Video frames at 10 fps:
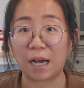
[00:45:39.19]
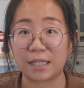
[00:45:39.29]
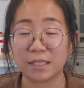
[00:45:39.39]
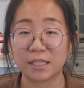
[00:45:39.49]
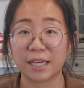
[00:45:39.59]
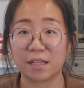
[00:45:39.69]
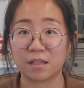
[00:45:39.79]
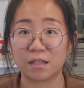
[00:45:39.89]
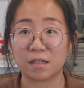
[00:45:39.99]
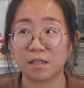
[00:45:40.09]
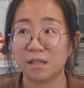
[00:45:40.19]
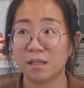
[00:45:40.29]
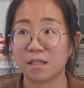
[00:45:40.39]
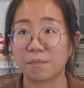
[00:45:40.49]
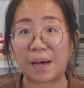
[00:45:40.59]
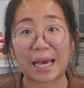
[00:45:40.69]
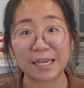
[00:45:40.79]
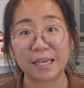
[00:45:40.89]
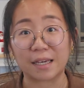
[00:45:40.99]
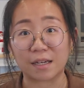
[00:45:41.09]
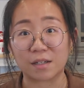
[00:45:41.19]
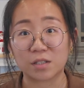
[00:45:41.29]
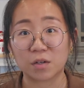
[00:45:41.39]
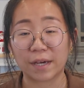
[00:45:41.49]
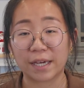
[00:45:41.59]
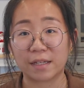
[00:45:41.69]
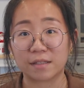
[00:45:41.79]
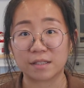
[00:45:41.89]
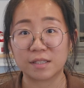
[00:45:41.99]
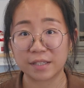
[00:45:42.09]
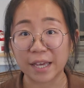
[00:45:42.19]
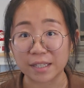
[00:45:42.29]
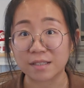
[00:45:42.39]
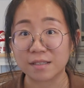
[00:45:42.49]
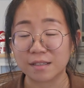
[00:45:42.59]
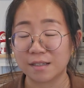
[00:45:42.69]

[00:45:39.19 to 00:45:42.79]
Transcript: I need to get the backing so it can sit.